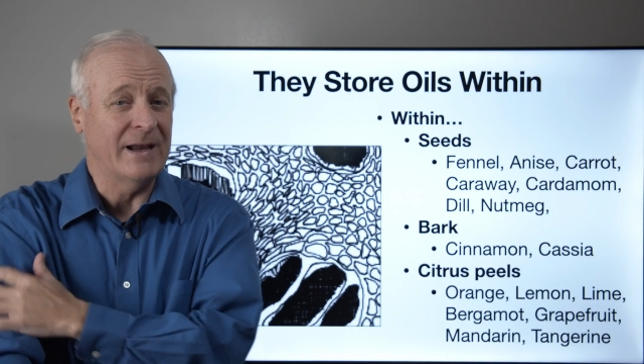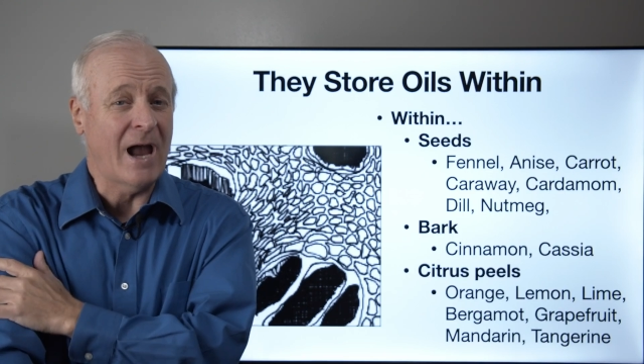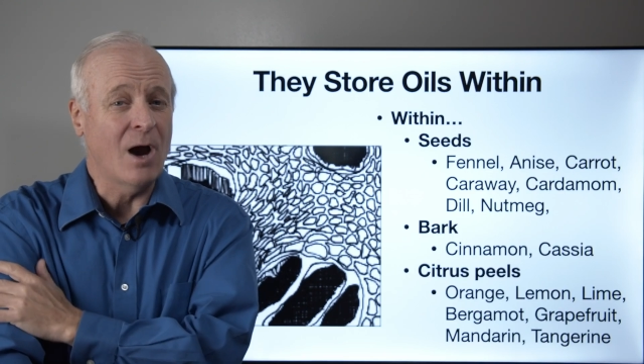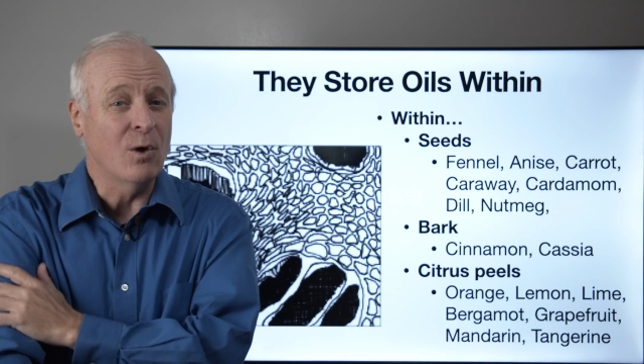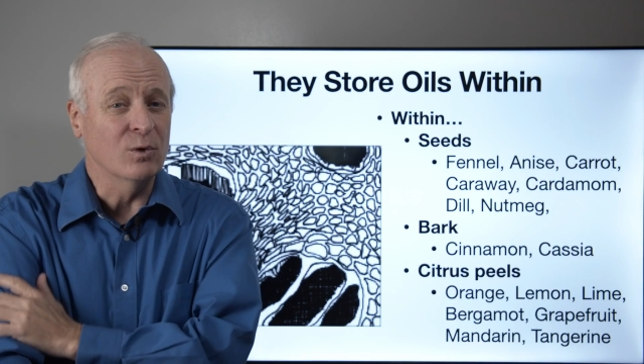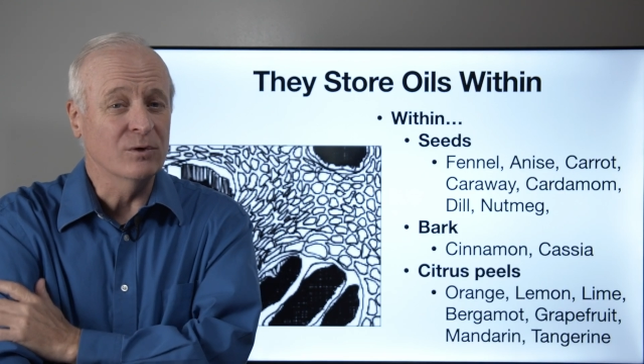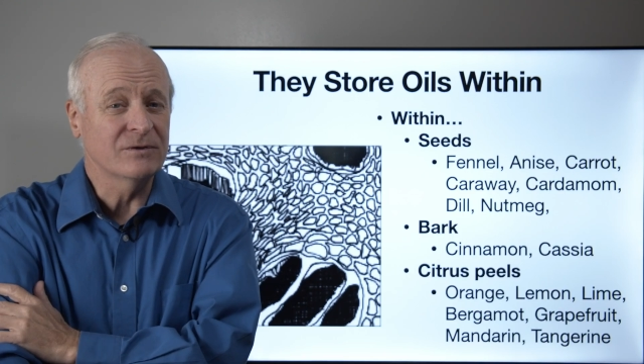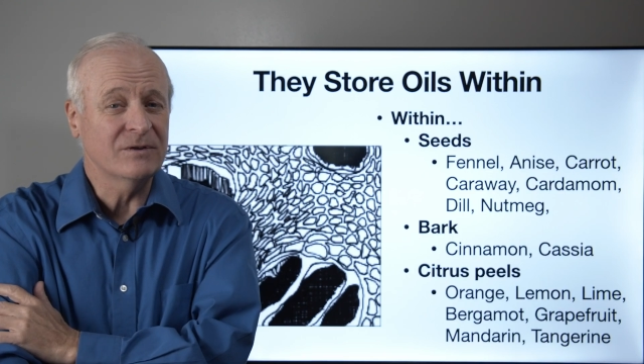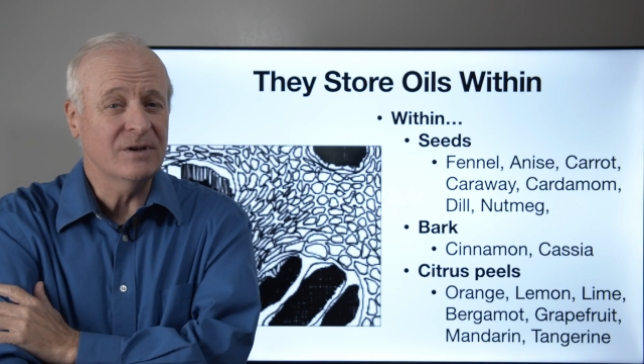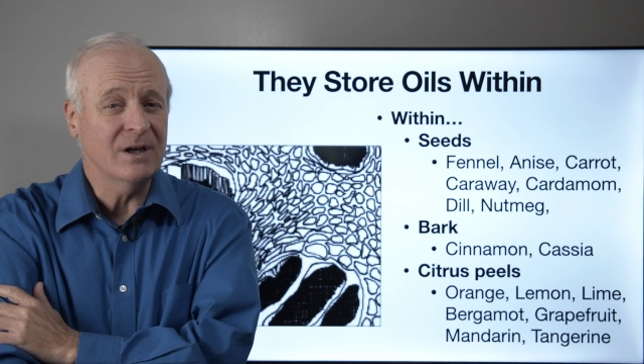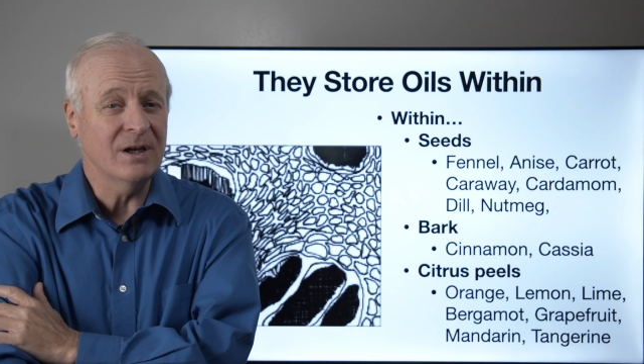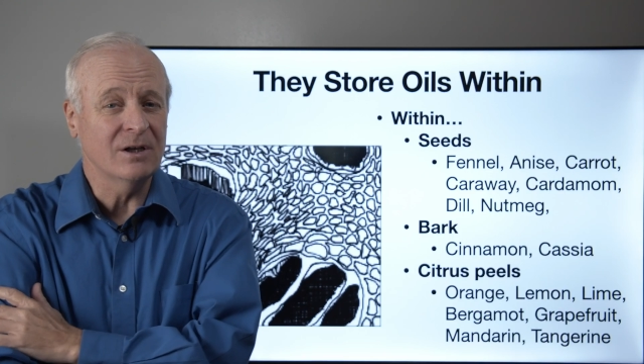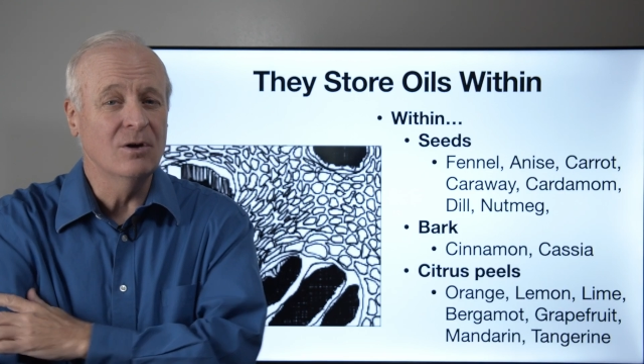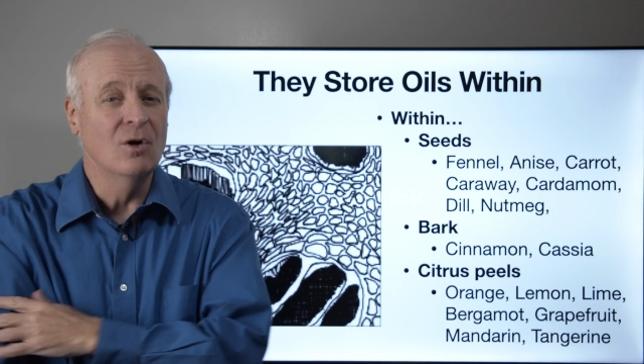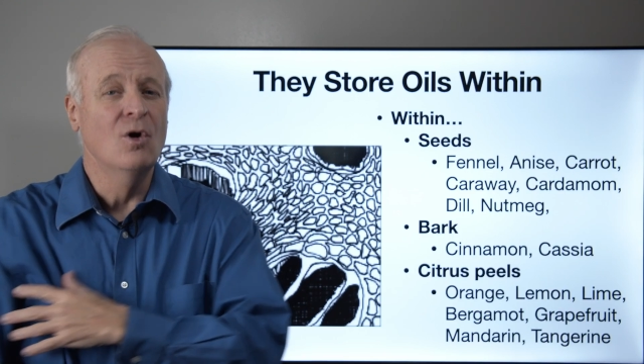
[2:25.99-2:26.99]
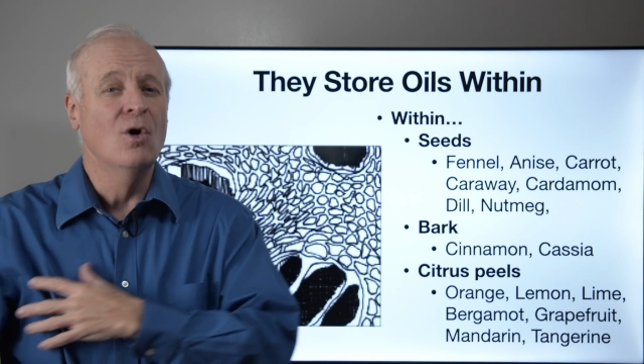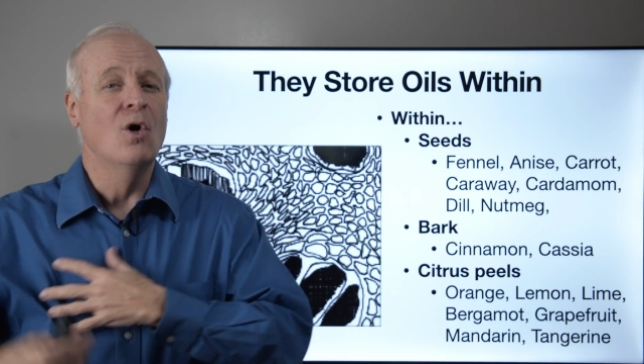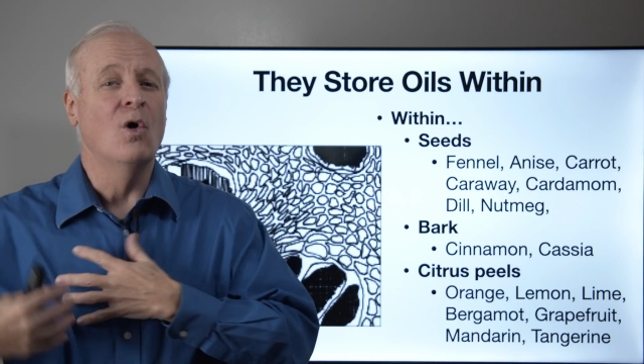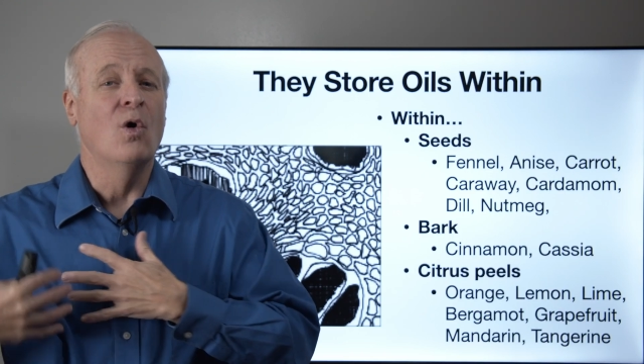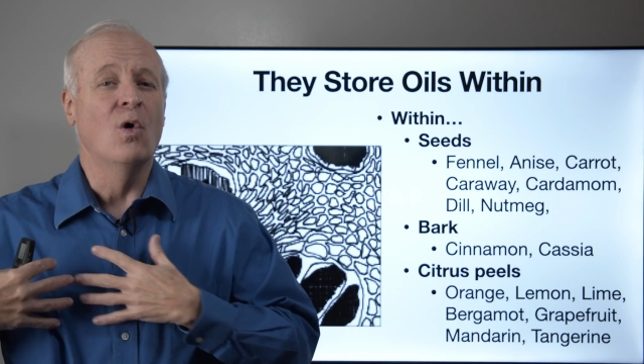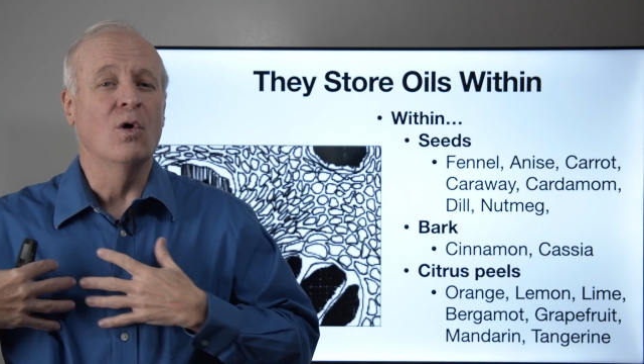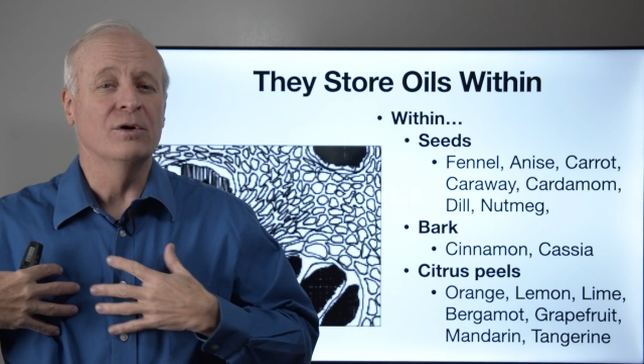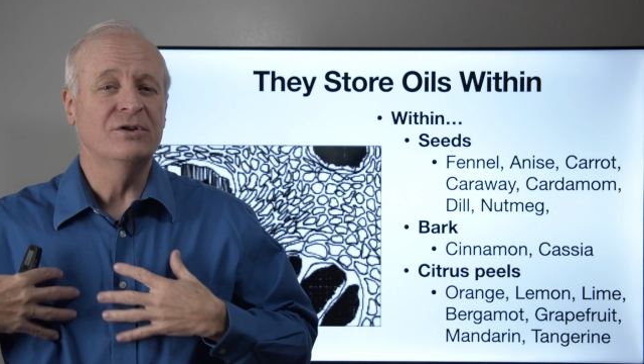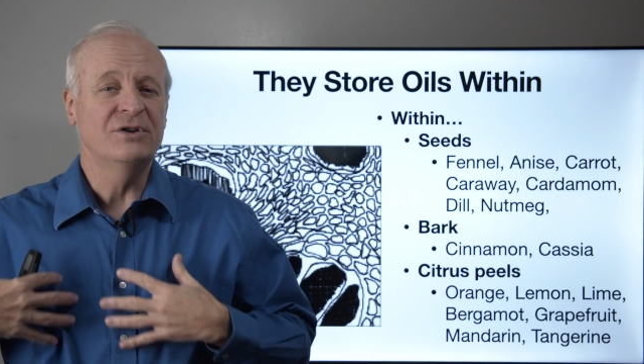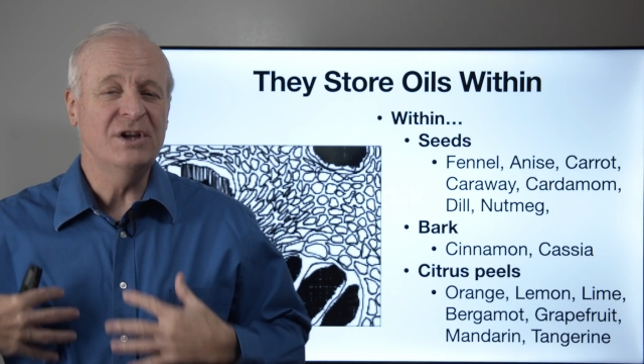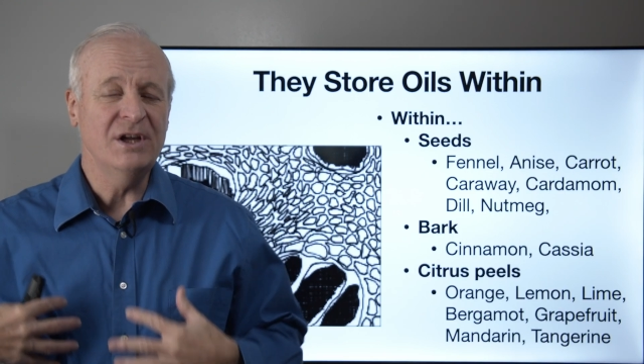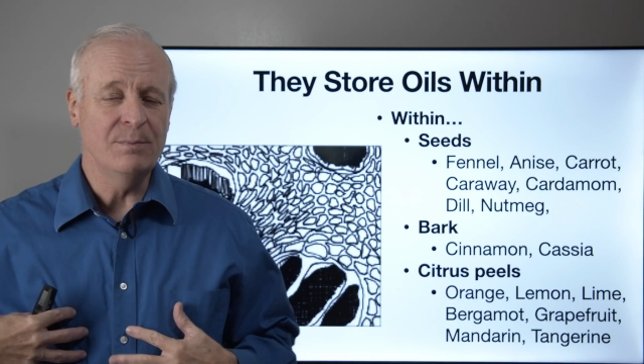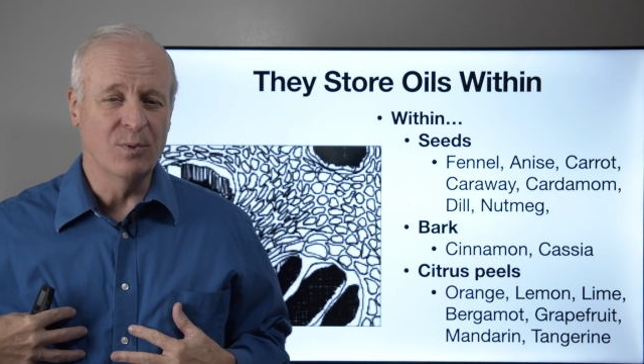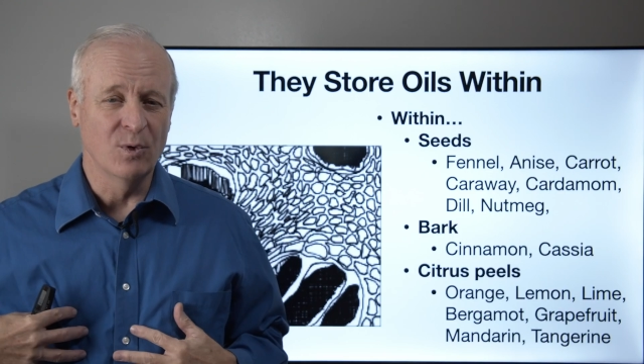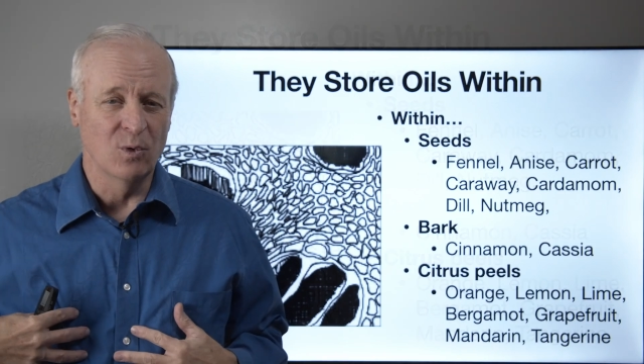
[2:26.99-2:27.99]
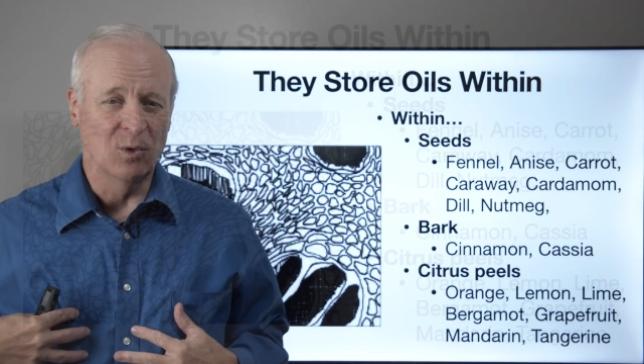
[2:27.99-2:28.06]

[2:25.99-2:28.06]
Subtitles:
our skin, or deeper